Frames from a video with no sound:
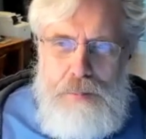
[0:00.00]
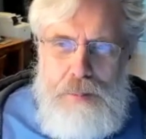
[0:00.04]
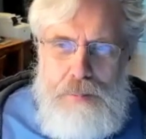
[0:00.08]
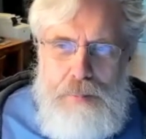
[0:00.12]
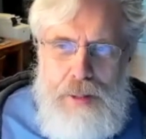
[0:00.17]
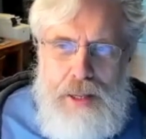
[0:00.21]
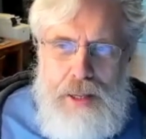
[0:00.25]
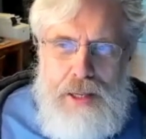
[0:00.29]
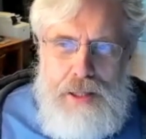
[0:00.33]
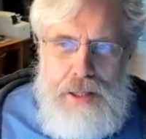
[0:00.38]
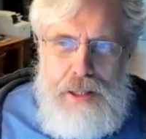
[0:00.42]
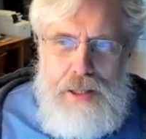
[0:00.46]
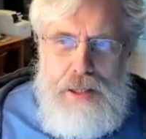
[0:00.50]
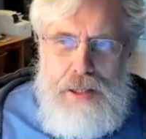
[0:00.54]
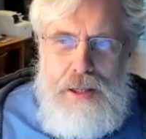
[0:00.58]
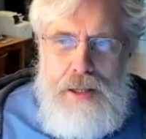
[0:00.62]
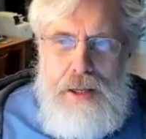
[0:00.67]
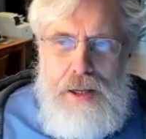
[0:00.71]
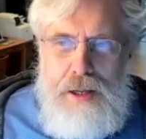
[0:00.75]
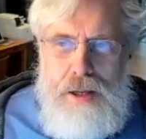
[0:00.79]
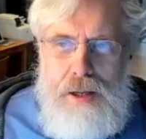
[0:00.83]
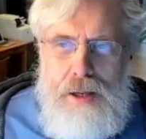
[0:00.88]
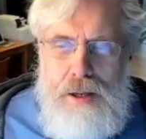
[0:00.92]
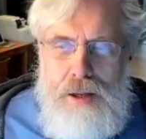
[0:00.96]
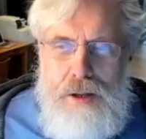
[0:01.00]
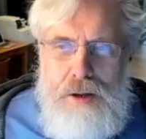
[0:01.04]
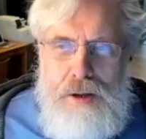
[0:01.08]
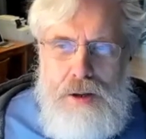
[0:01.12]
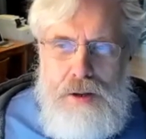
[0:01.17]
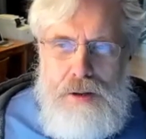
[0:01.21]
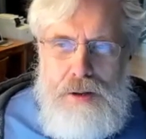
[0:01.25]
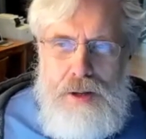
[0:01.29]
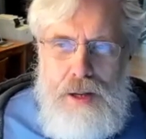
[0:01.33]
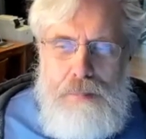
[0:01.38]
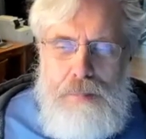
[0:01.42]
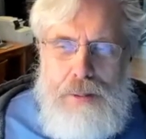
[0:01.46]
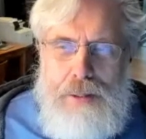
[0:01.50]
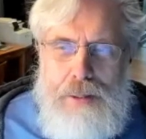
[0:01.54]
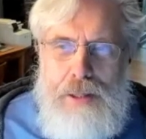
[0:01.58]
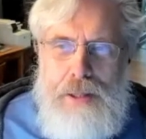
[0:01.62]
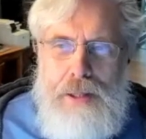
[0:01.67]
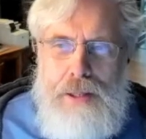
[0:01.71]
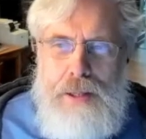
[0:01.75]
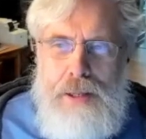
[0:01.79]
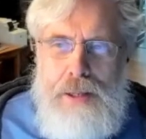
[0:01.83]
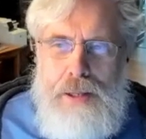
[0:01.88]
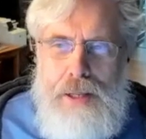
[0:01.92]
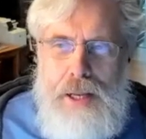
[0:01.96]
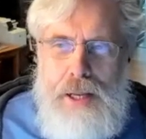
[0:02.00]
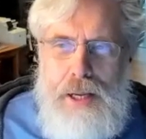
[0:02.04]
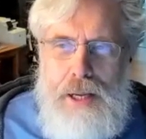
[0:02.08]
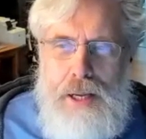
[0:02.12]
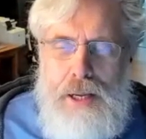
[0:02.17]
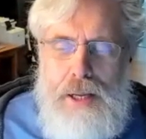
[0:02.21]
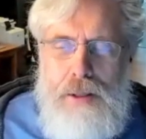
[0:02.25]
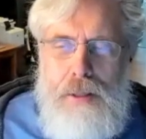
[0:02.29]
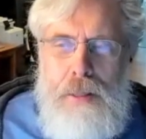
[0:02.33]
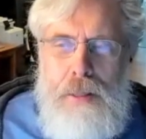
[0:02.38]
But back then, you could type it in in a day.